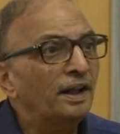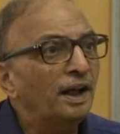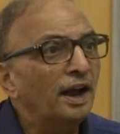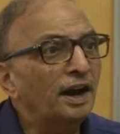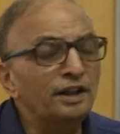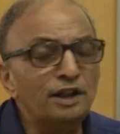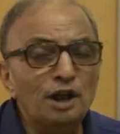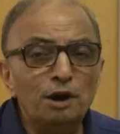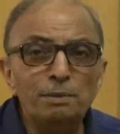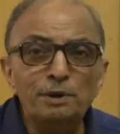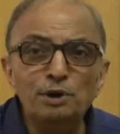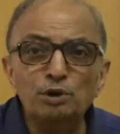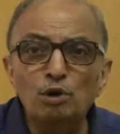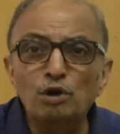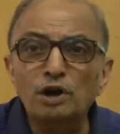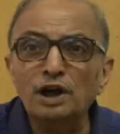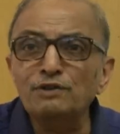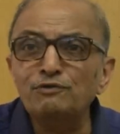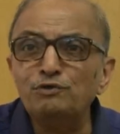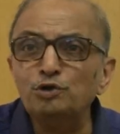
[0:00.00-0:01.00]
And there will be no
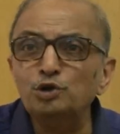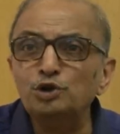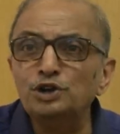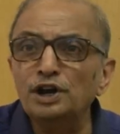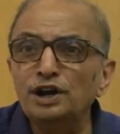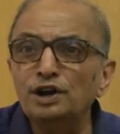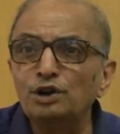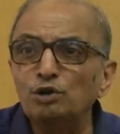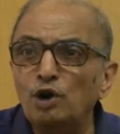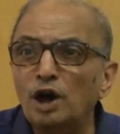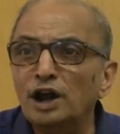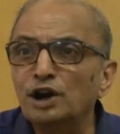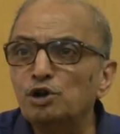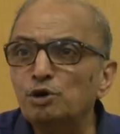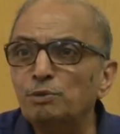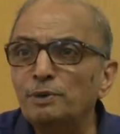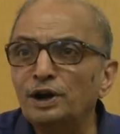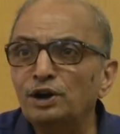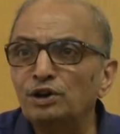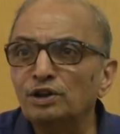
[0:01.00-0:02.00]
confusion, no
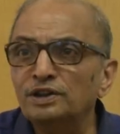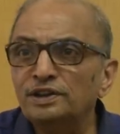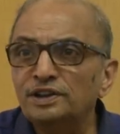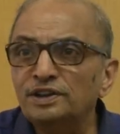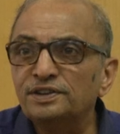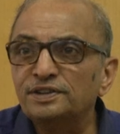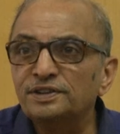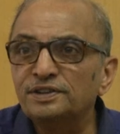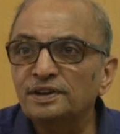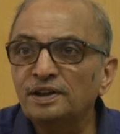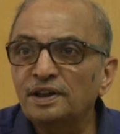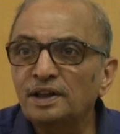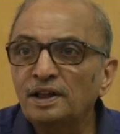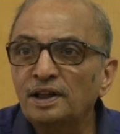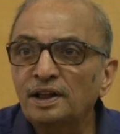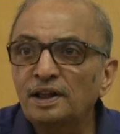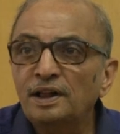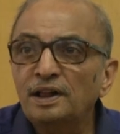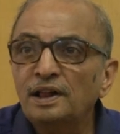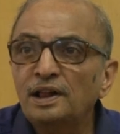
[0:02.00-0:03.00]
argument on this.
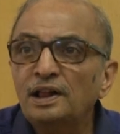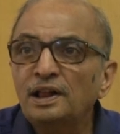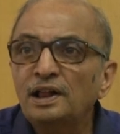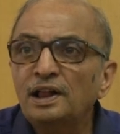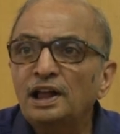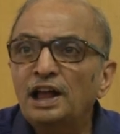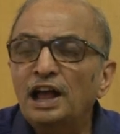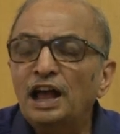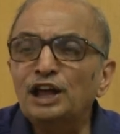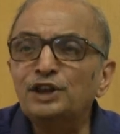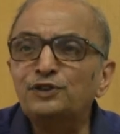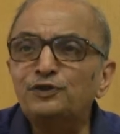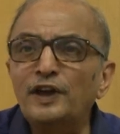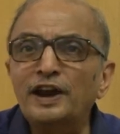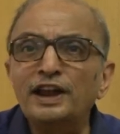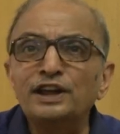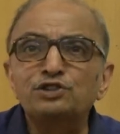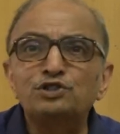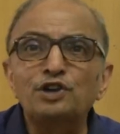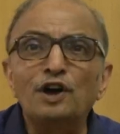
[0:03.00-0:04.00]
As far
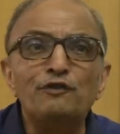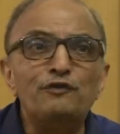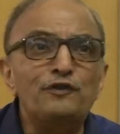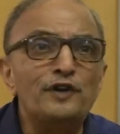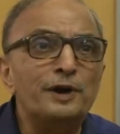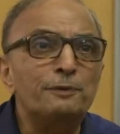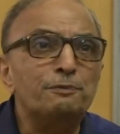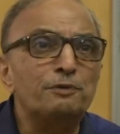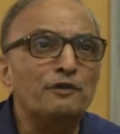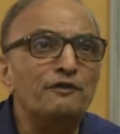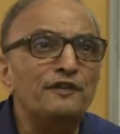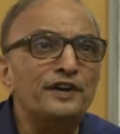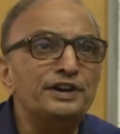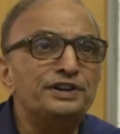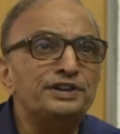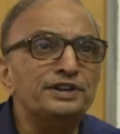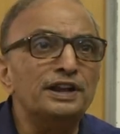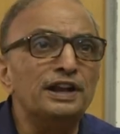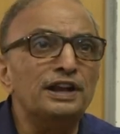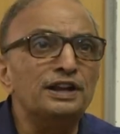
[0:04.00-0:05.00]
as software
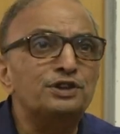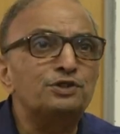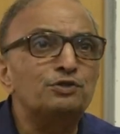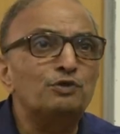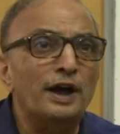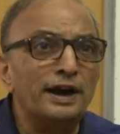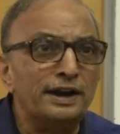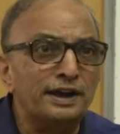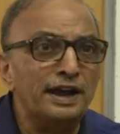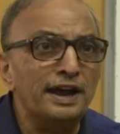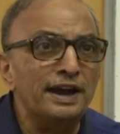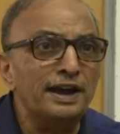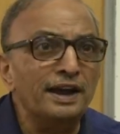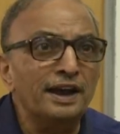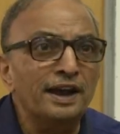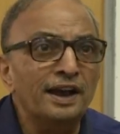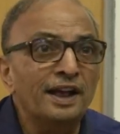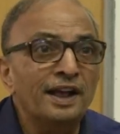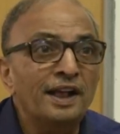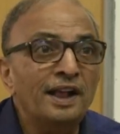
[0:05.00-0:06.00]
professionals working
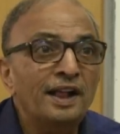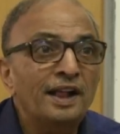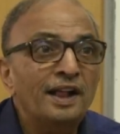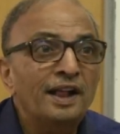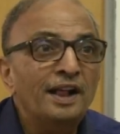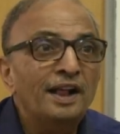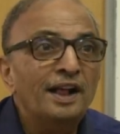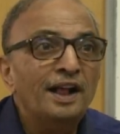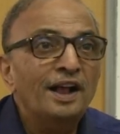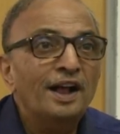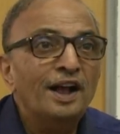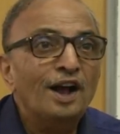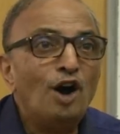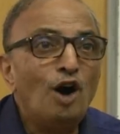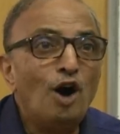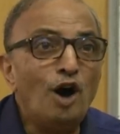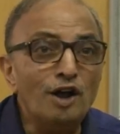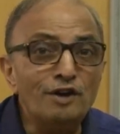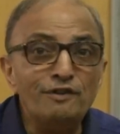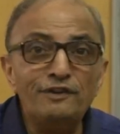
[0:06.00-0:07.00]

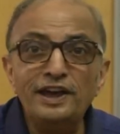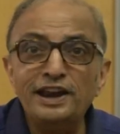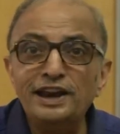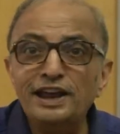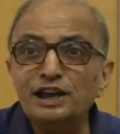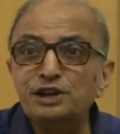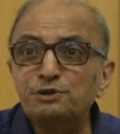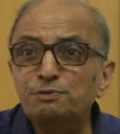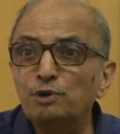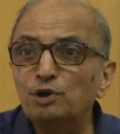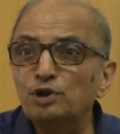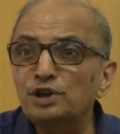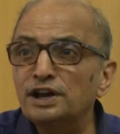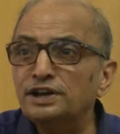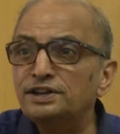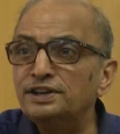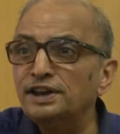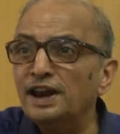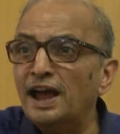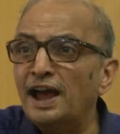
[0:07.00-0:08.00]
on various
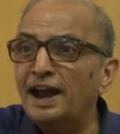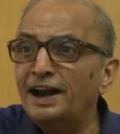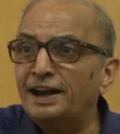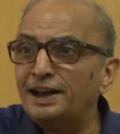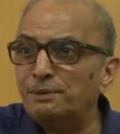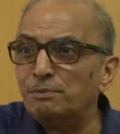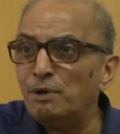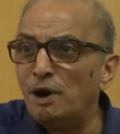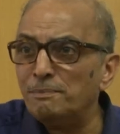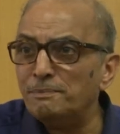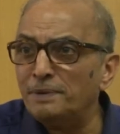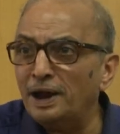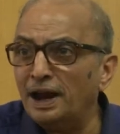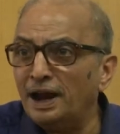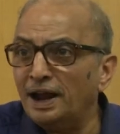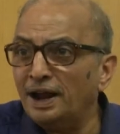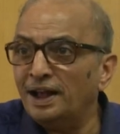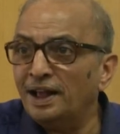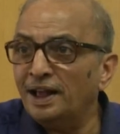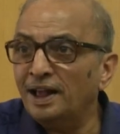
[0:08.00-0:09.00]
projects in IIT
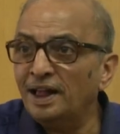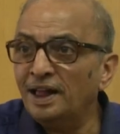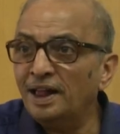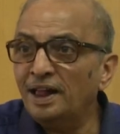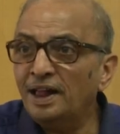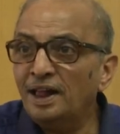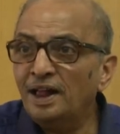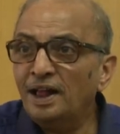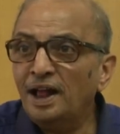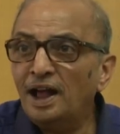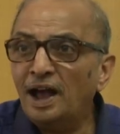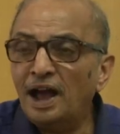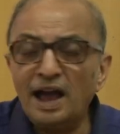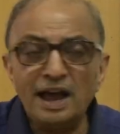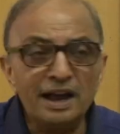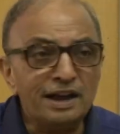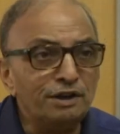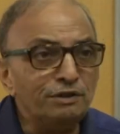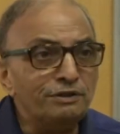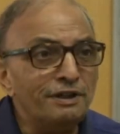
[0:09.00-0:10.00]
Bombay,
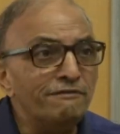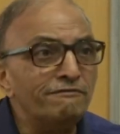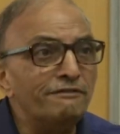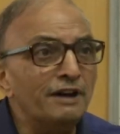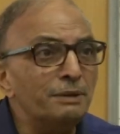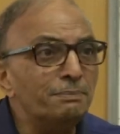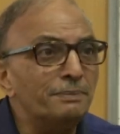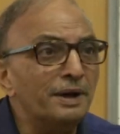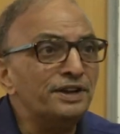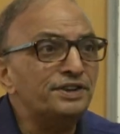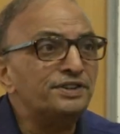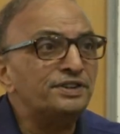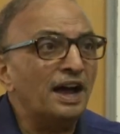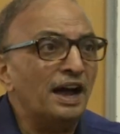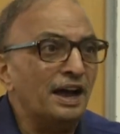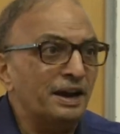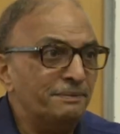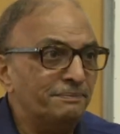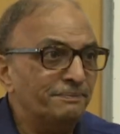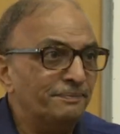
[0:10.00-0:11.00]
I give them one month's
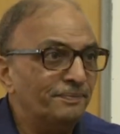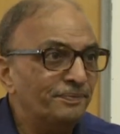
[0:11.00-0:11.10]
time.